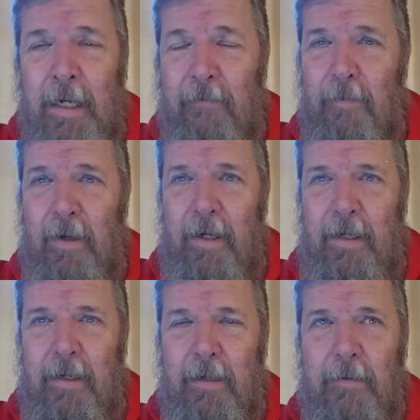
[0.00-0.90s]

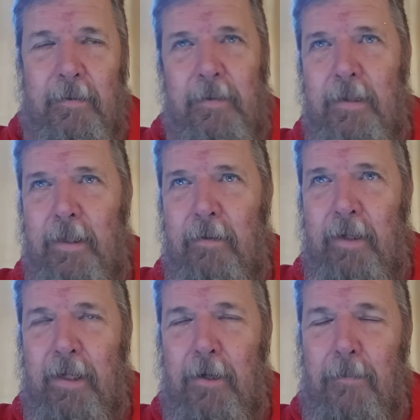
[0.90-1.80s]
Everybody, you know,
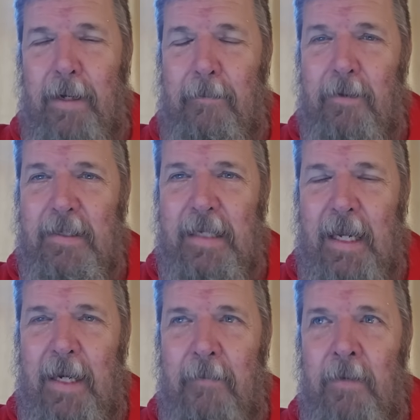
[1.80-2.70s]
you'll hear people
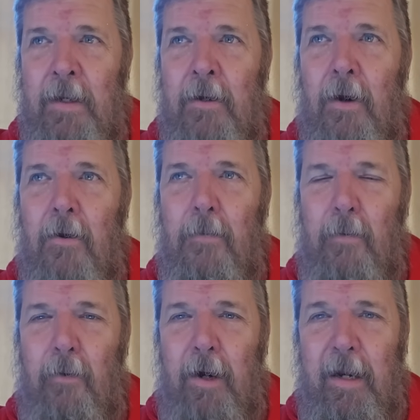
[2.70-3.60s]
say, oh, but
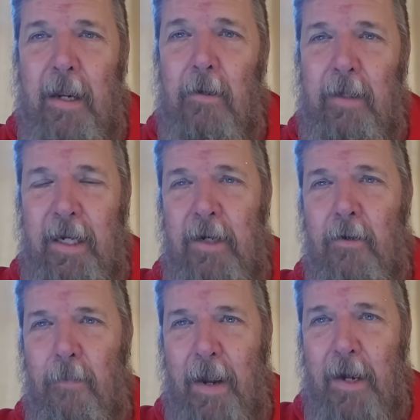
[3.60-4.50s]
we're in an El
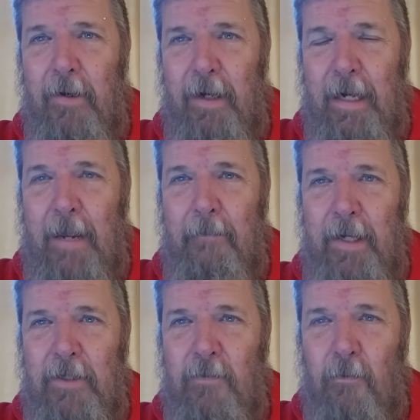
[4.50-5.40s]
Nino pattern, and that
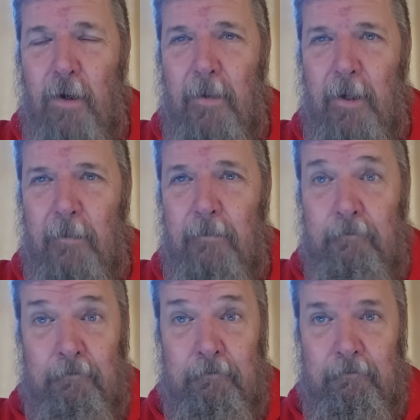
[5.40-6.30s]
means warmer.
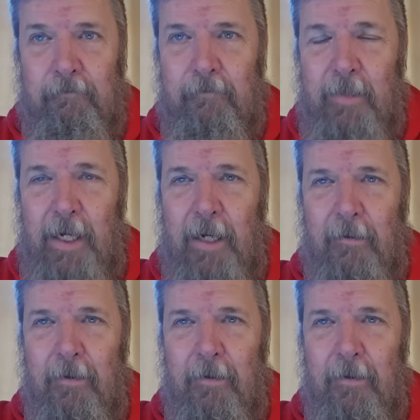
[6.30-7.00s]
Yeah,